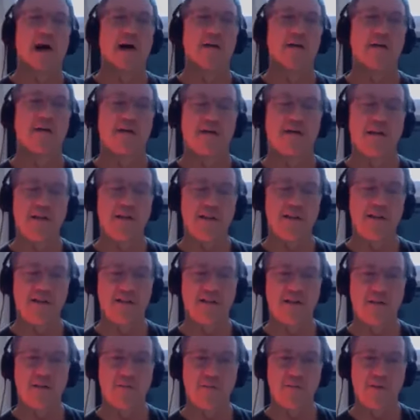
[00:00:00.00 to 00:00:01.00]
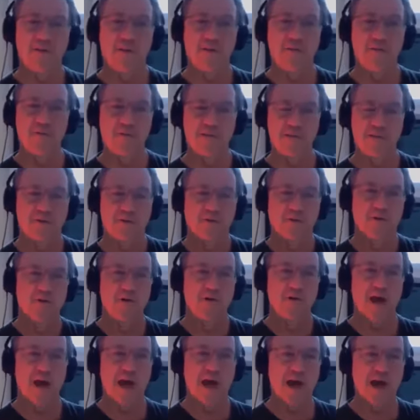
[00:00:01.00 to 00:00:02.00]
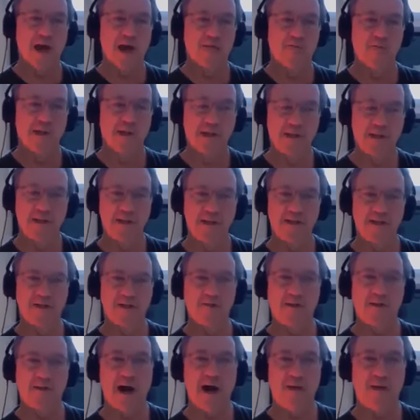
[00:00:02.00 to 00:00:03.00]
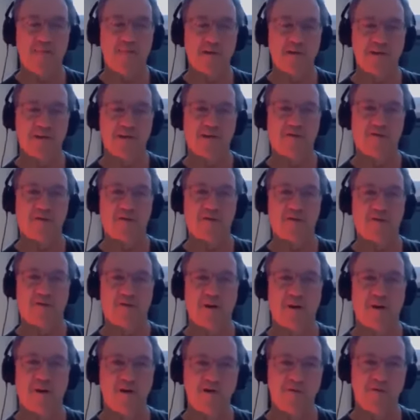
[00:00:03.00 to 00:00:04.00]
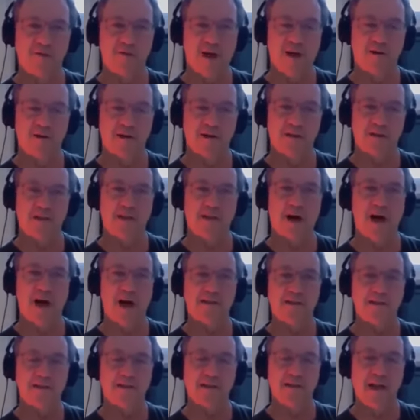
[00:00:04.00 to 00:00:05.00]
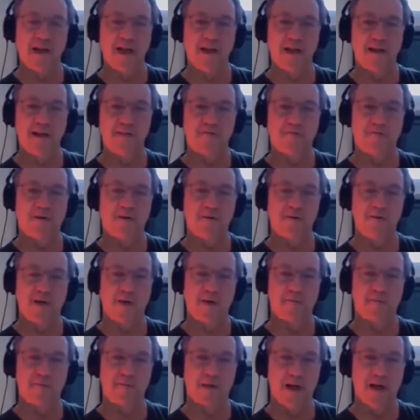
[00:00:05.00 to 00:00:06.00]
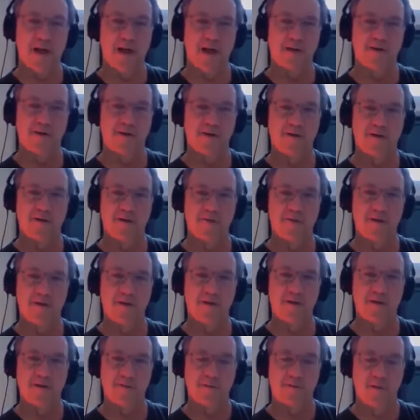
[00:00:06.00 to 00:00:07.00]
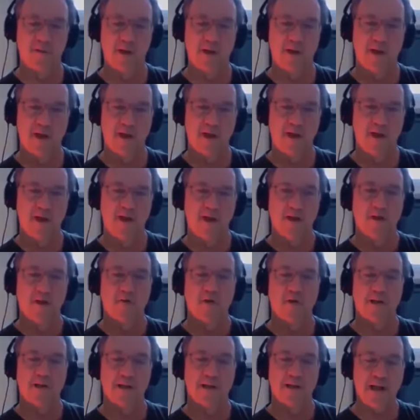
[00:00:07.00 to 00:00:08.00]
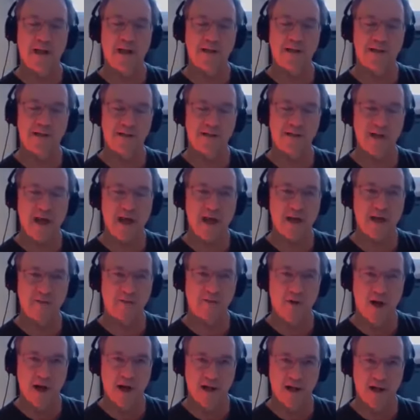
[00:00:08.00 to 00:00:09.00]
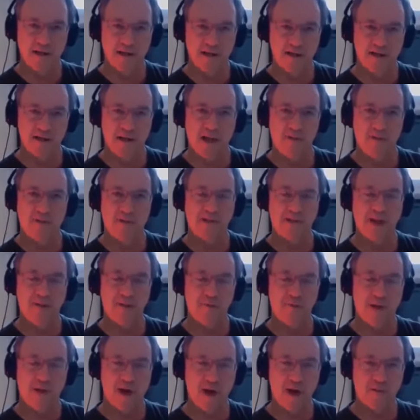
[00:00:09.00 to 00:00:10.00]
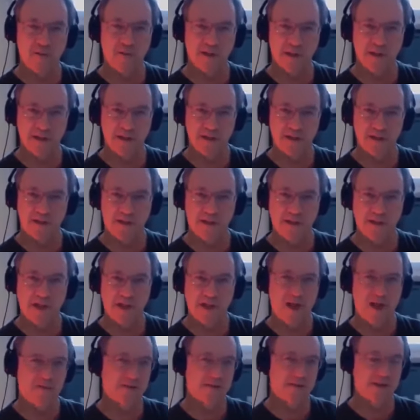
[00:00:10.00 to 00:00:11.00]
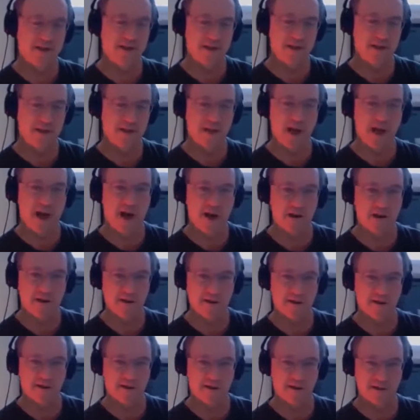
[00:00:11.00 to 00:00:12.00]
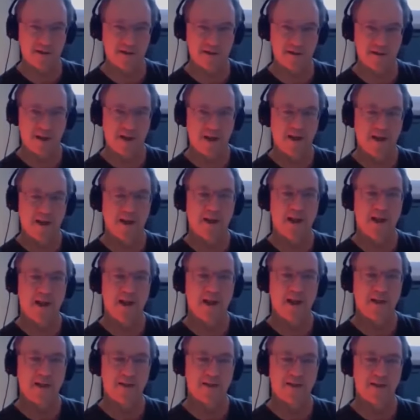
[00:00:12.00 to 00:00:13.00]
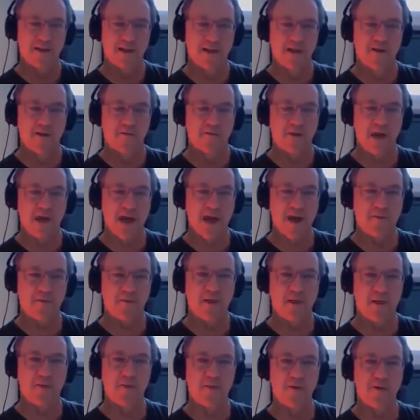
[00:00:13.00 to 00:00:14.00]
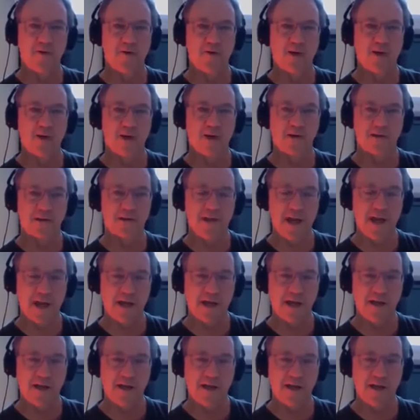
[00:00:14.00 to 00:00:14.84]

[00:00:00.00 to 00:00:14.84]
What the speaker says: these symptoms who had millions of copies of coronavirus isolated from their blood or sputum. What they said was, and what they published, and I've seen the articles, is we have people who are sick.